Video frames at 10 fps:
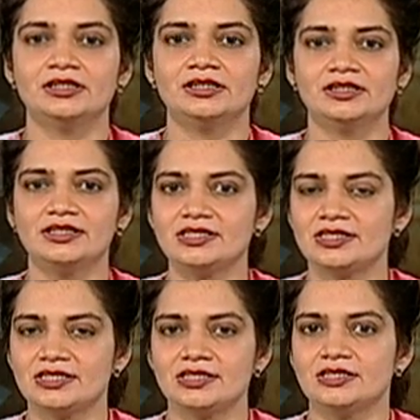Let us
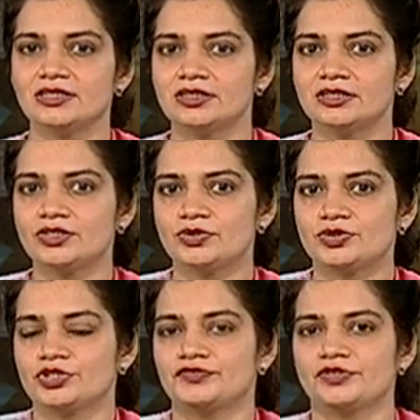discuss the third
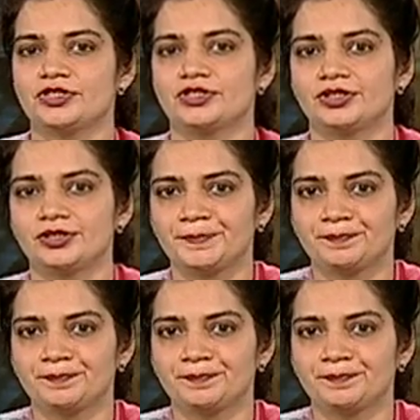source of restraint.